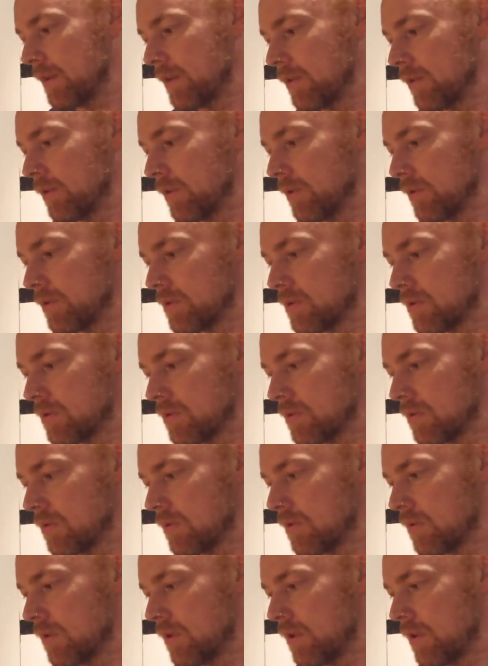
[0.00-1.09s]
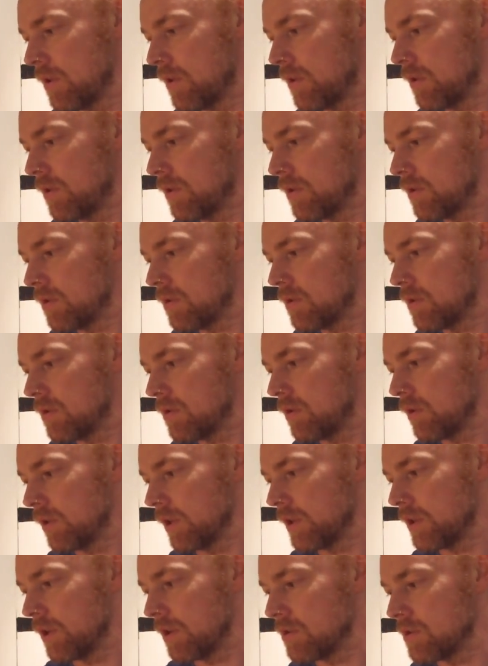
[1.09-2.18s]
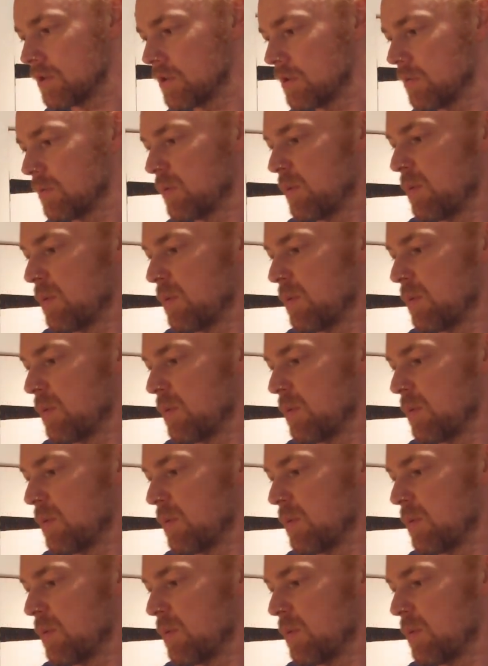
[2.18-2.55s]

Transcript: You know, there's really doesn't seem